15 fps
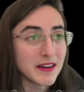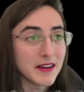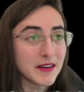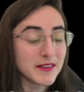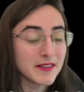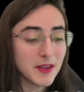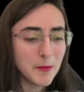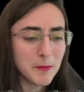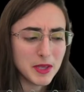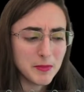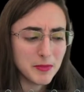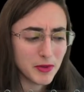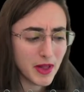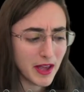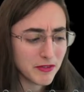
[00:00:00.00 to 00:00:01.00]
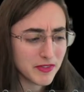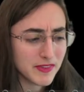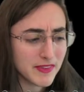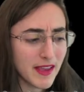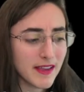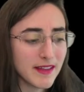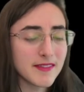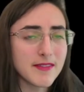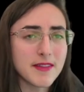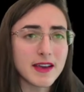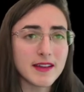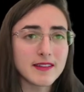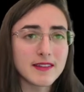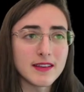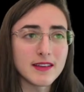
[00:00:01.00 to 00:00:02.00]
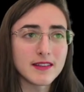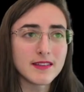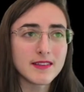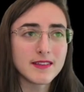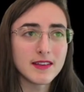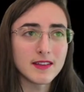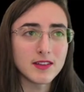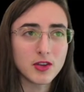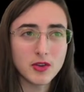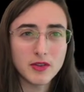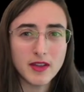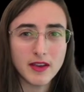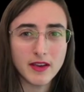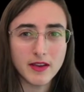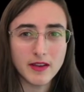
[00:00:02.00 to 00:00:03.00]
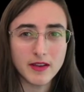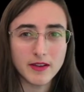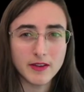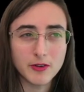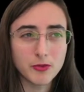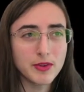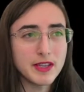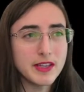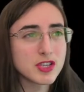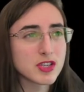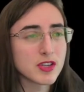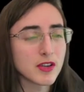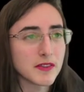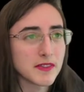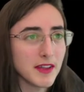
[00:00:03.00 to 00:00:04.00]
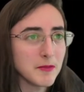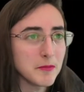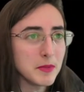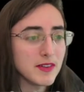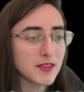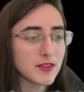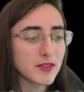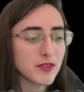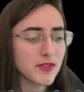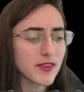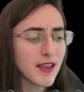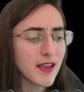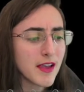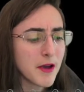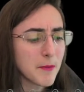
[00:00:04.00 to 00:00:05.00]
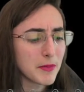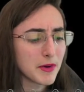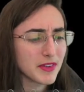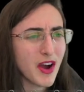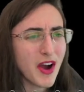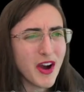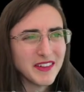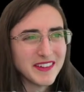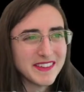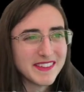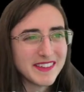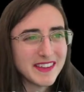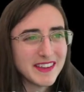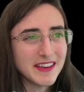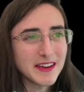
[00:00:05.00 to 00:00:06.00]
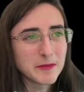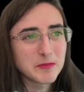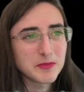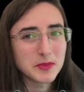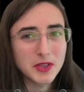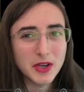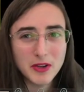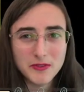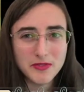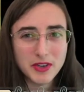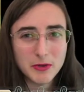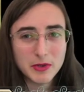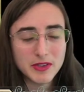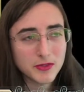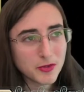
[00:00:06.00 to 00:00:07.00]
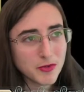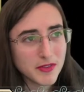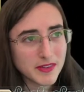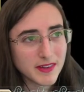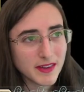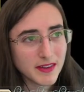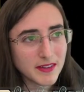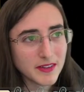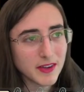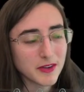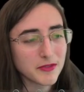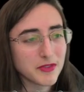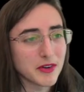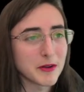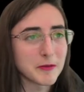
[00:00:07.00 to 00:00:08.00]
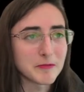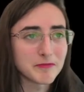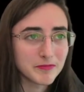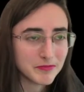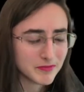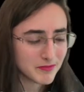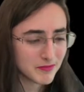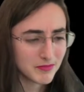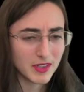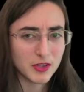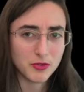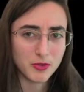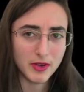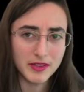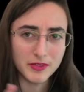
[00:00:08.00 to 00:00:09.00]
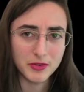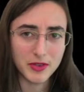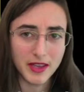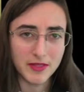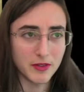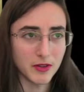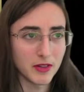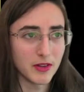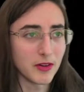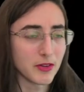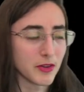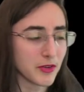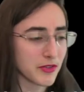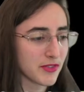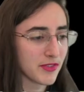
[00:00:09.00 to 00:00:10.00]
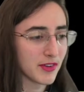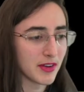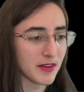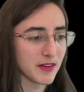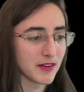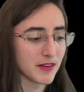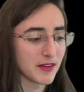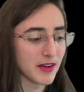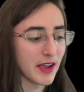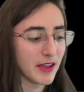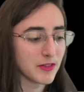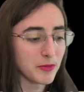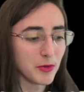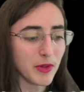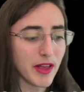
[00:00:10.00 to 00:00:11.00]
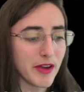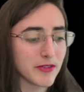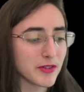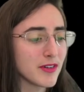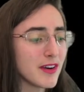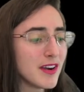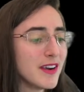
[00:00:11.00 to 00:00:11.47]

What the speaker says: Some people have said that it could reach 10 meters, but honestly, I'm not very into this kind of trying to get the longest animal ever.